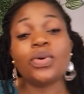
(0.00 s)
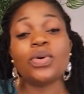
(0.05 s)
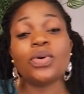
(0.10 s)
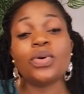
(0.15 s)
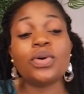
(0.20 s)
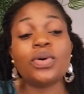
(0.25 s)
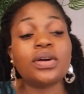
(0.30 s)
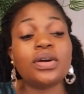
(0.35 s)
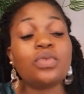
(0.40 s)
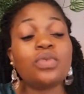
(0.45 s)

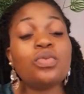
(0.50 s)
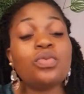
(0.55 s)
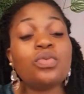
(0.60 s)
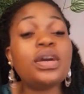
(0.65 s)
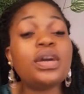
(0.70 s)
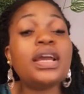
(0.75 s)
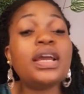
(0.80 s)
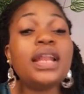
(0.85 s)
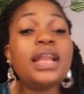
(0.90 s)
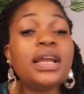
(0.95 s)

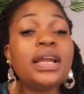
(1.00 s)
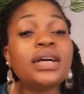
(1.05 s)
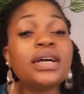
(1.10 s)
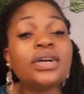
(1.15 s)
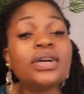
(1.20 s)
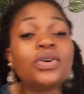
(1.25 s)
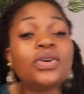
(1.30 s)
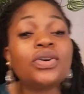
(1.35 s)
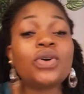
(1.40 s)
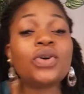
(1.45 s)
will
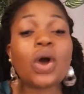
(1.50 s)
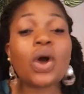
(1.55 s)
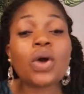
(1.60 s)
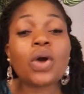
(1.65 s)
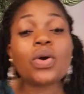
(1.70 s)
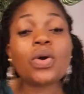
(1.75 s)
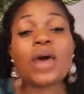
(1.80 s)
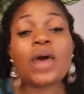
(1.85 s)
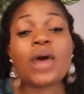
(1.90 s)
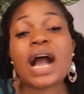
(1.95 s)
Google
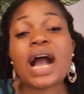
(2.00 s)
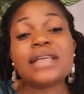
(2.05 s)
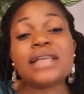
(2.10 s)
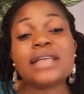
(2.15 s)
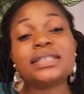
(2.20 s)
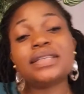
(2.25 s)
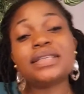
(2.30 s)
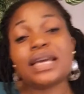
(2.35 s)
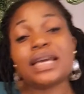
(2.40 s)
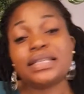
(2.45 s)

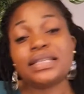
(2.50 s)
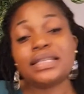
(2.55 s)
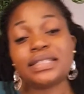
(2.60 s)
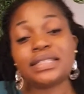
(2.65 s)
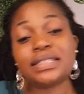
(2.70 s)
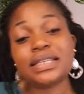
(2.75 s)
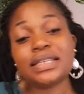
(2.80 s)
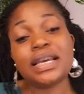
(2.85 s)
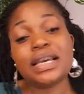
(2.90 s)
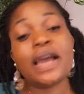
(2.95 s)
AdSense
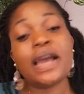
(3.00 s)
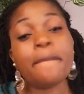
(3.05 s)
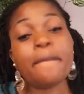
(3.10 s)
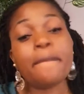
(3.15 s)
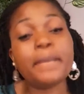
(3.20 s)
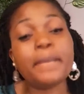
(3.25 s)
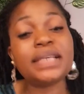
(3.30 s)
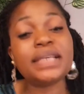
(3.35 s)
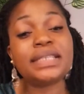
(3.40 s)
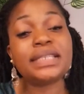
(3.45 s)
be
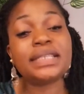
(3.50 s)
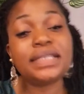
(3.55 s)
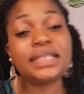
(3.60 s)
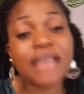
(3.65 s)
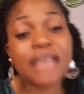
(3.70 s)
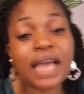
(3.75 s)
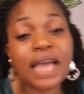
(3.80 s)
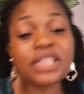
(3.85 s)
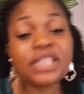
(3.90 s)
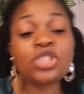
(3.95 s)

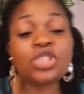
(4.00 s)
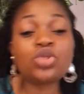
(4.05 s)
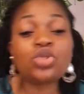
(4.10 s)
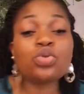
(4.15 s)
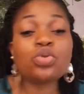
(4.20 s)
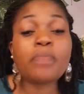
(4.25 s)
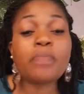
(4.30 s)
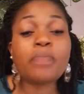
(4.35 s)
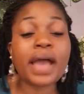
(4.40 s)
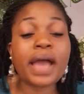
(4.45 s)
sent to
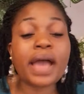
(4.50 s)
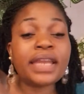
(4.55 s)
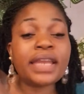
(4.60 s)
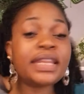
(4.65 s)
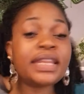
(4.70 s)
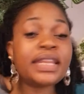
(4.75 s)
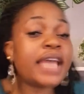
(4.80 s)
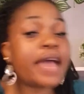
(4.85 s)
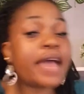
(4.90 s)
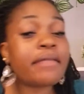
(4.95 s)
my
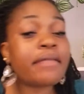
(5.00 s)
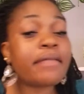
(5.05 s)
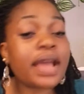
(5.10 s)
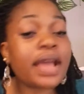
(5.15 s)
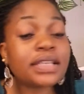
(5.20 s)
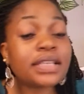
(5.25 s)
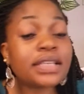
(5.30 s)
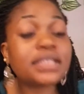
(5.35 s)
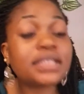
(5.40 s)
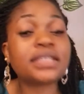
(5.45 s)

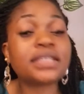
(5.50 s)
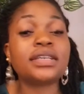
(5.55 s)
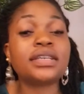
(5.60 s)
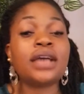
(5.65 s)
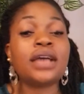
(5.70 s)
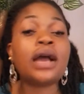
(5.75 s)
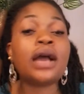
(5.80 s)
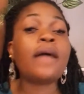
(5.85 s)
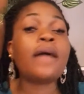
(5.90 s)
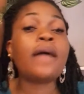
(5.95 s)
nearest
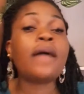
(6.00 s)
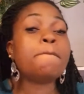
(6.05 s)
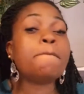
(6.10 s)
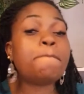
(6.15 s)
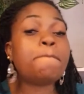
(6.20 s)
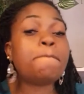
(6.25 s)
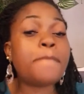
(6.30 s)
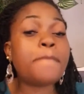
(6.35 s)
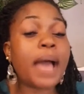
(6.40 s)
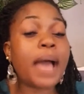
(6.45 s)

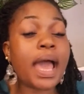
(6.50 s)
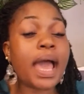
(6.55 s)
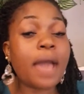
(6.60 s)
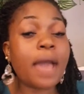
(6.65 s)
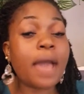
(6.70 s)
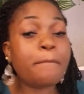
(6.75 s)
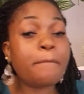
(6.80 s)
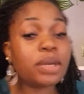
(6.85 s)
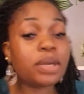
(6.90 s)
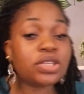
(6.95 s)

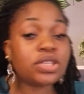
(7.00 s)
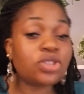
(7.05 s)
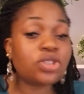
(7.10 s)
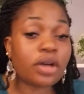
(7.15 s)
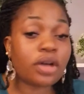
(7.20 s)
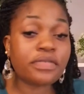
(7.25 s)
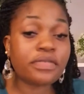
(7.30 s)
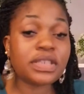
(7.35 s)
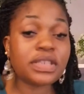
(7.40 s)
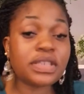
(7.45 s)
post
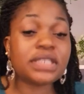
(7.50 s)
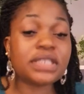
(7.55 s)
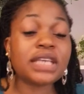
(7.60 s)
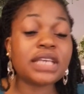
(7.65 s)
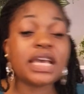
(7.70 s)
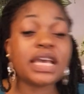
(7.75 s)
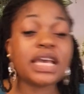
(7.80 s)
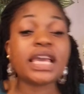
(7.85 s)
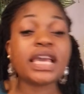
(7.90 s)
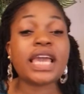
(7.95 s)
office
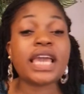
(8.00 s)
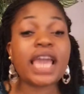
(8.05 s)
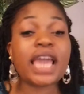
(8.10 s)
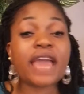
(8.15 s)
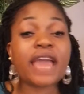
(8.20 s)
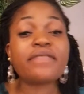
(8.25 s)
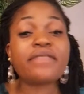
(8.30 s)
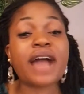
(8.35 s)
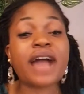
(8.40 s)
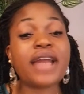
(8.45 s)
if
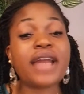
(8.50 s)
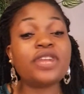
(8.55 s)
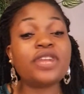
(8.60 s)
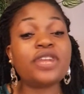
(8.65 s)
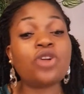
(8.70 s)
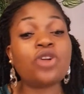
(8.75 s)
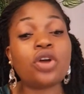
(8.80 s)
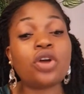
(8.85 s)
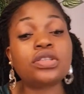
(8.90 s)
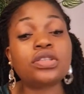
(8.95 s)
I did
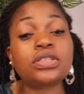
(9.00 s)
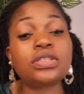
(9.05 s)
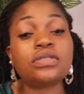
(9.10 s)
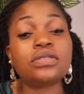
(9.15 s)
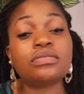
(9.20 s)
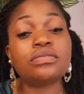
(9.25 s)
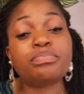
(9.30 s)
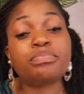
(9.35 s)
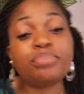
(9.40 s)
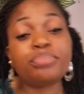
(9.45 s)
not
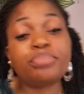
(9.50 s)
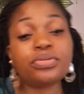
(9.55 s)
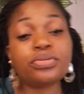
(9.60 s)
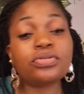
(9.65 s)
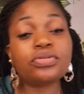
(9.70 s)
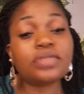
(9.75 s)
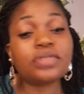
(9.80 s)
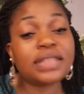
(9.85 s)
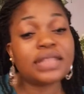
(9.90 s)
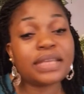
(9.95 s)

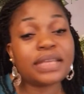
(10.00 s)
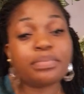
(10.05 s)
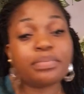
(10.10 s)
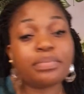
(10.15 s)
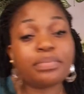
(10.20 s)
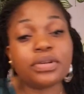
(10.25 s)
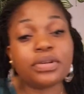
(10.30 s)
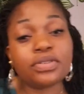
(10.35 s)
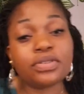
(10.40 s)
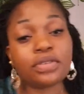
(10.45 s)
put
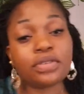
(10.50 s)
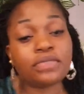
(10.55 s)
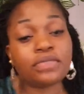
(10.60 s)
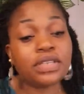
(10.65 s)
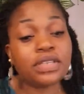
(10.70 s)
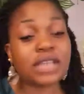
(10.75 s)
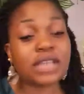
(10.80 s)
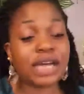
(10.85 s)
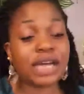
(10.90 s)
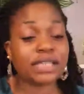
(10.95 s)
the post
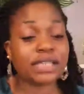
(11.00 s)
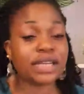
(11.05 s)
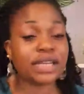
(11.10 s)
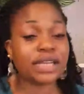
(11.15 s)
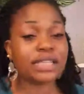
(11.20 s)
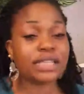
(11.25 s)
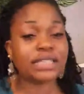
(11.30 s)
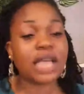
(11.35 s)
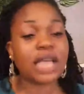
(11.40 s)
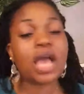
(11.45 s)
office
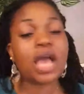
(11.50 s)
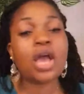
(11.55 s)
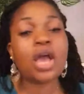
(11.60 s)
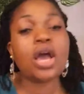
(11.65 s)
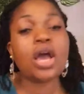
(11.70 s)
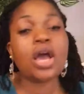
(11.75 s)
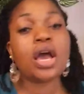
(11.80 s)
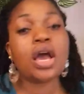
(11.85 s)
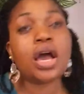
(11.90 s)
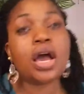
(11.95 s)
address there?
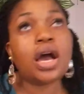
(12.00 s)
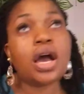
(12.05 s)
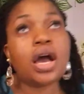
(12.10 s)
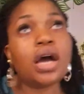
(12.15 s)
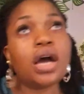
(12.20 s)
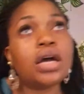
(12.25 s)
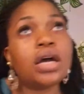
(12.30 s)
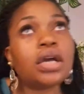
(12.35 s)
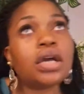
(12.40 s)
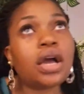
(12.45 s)

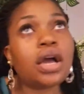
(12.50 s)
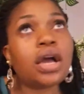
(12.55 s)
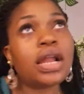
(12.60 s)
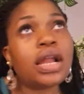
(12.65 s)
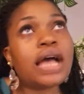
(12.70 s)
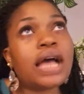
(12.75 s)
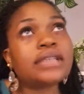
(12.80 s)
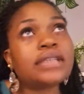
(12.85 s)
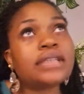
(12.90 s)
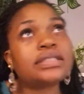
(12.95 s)

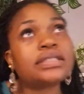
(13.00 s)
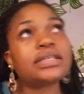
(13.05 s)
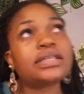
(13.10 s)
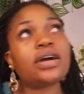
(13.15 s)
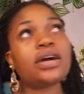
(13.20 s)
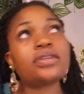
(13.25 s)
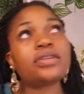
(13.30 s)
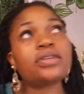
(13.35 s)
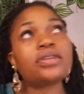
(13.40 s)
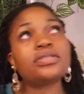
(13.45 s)

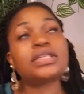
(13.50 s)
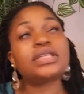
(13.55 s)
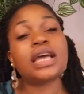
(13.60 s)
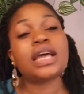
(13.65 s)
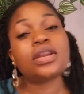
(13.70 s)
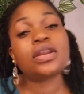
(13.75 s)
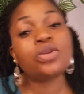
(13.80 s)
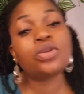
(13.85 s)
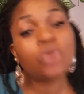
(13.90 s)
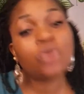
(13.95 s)
Google
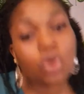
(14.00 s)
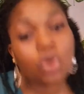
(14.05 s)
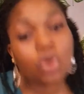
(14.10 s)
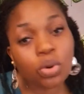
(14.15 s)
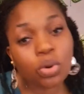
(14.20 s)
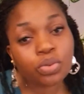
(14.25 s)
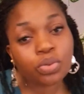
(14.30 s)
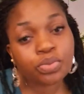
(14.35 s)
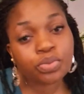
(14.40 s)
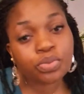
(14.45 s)
said no,